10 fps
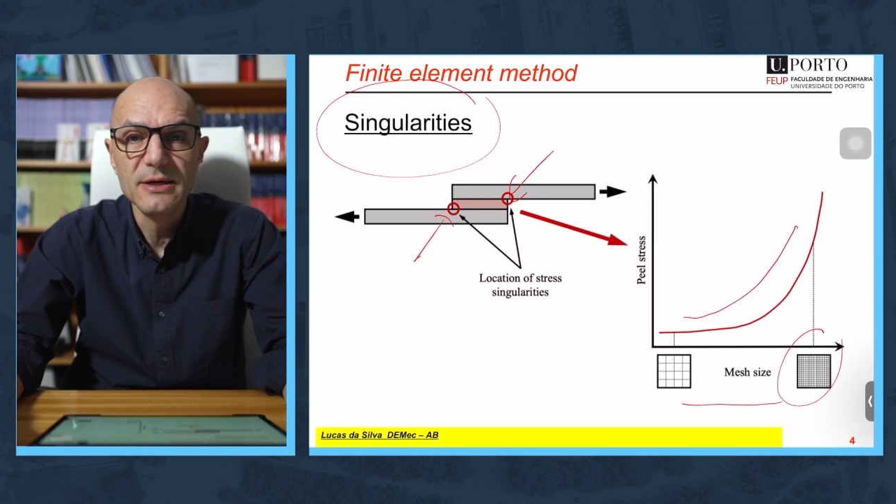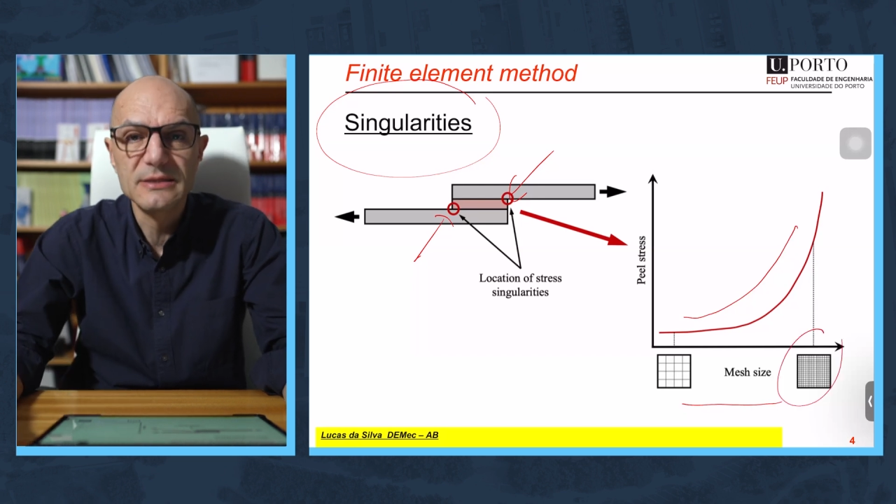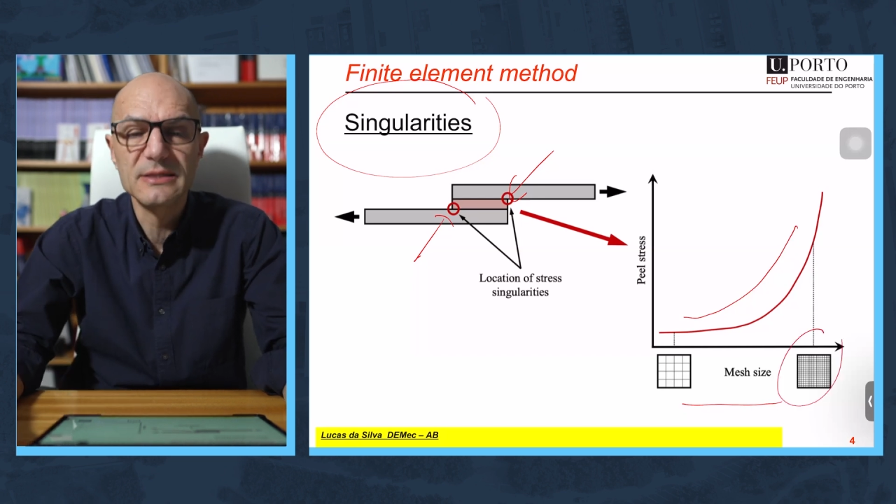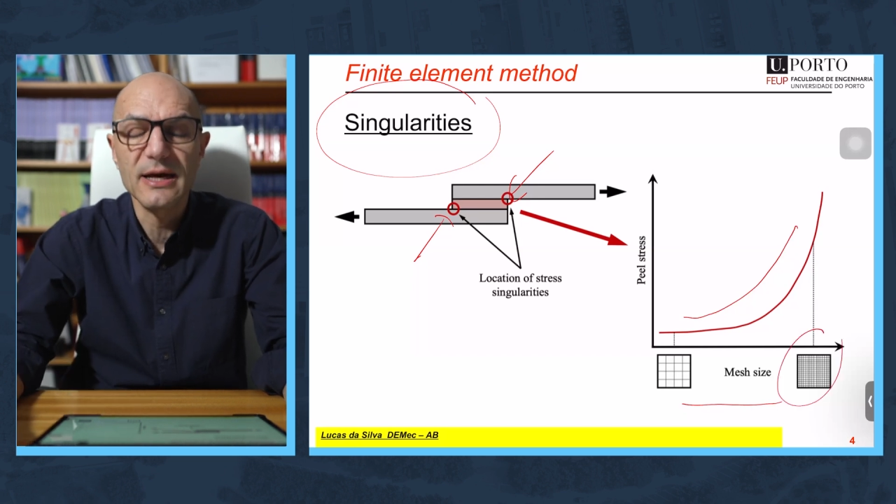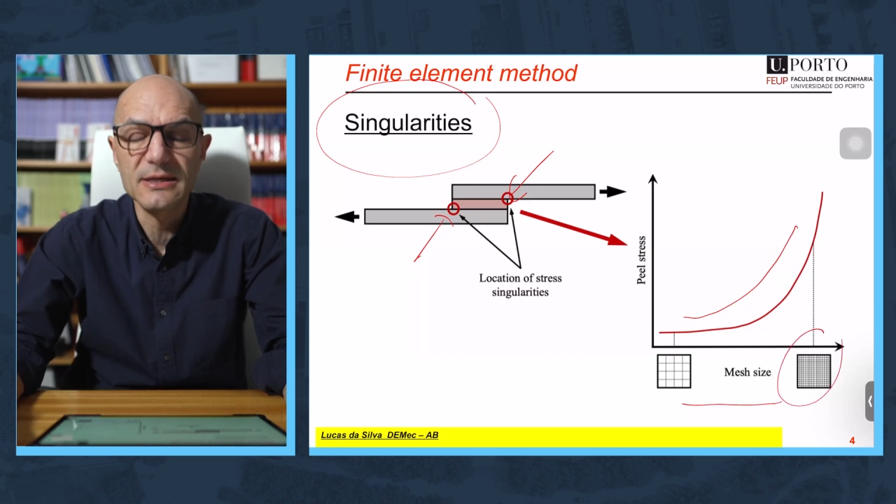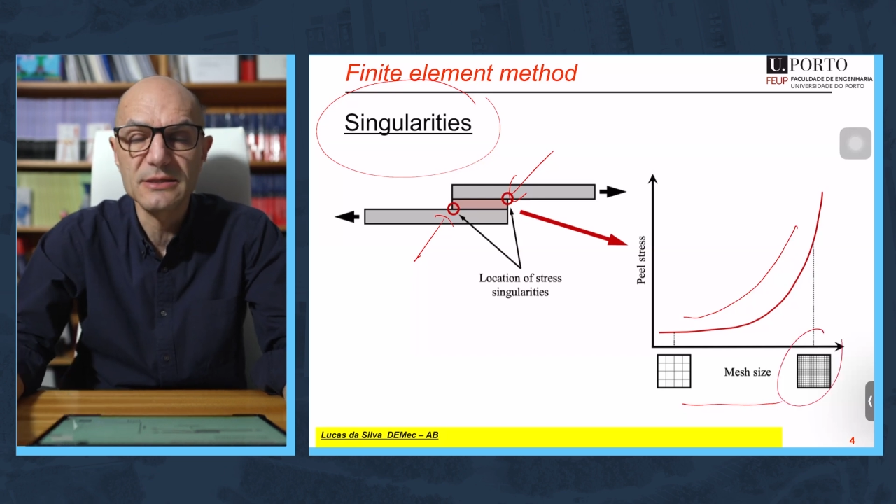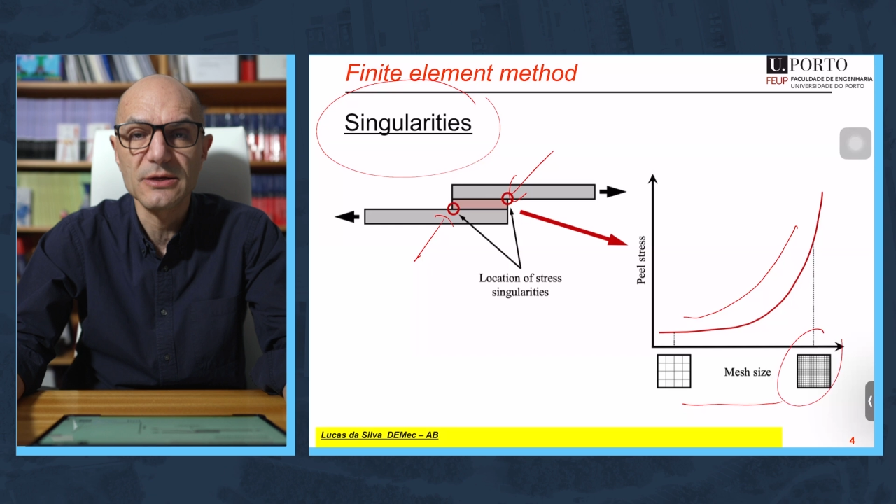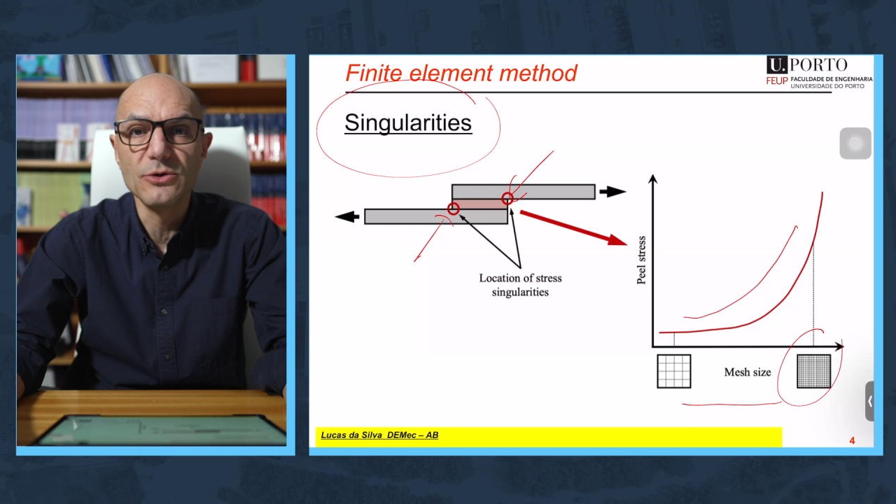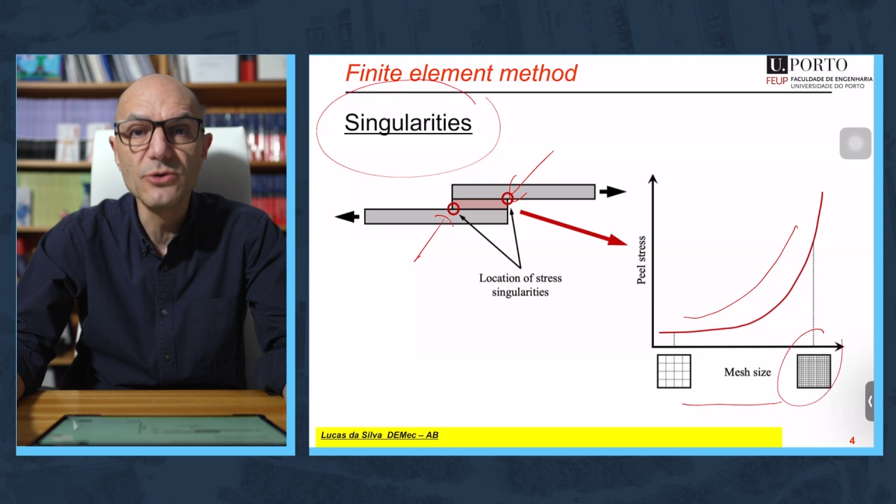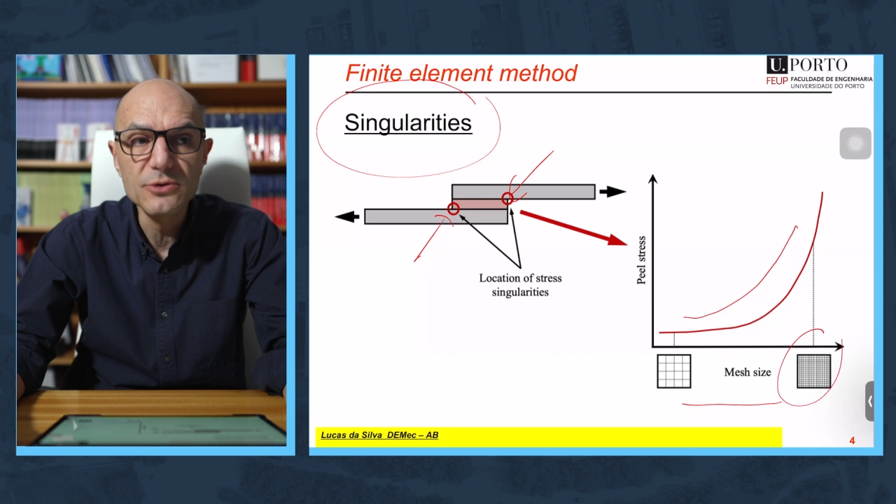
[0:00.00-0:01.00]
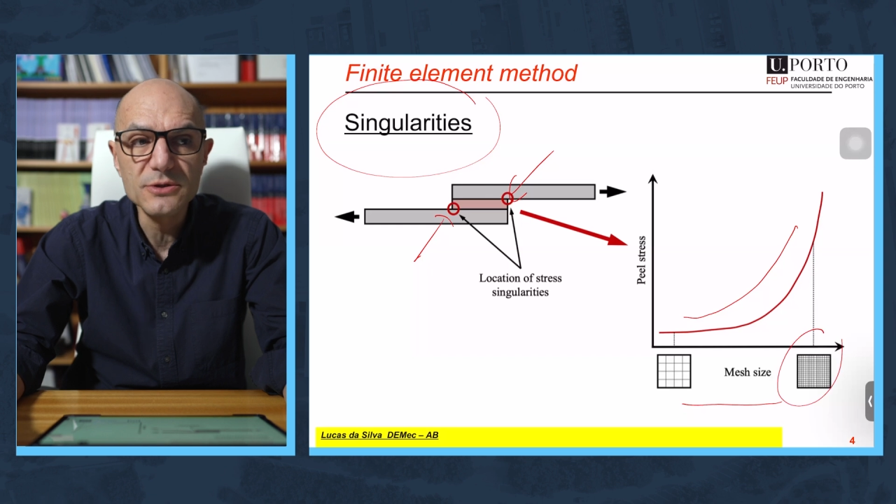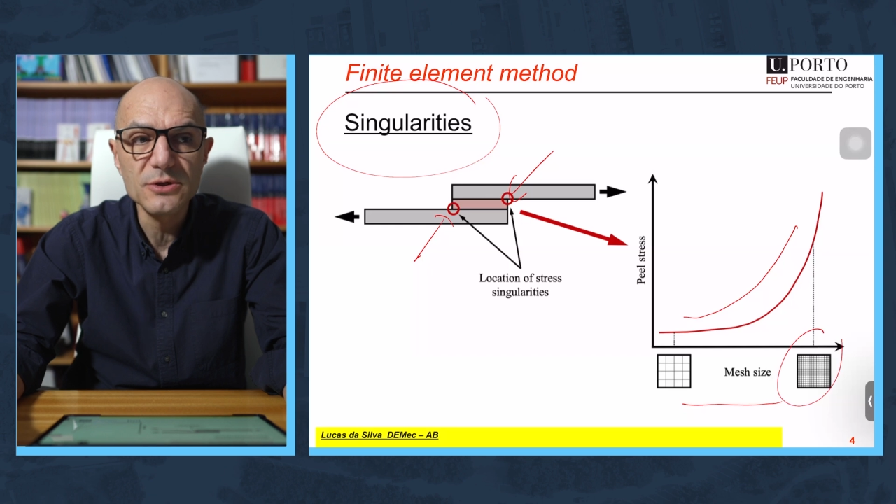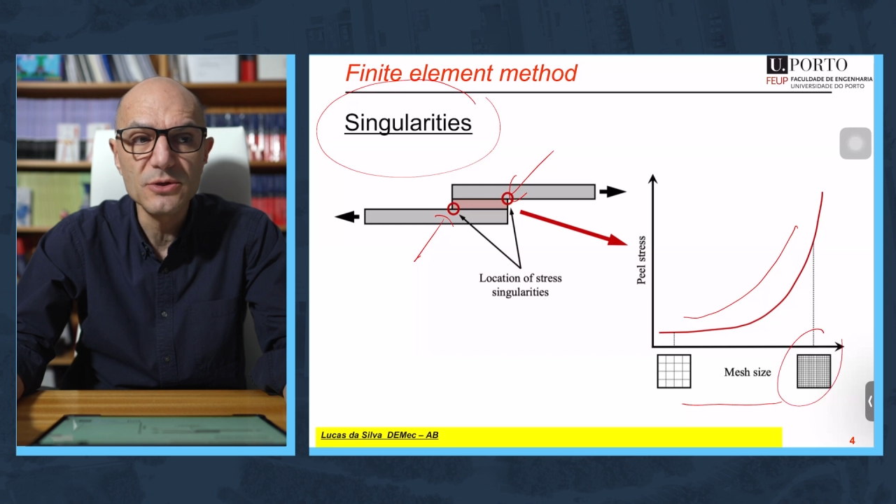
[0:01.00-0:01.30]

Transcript: size used,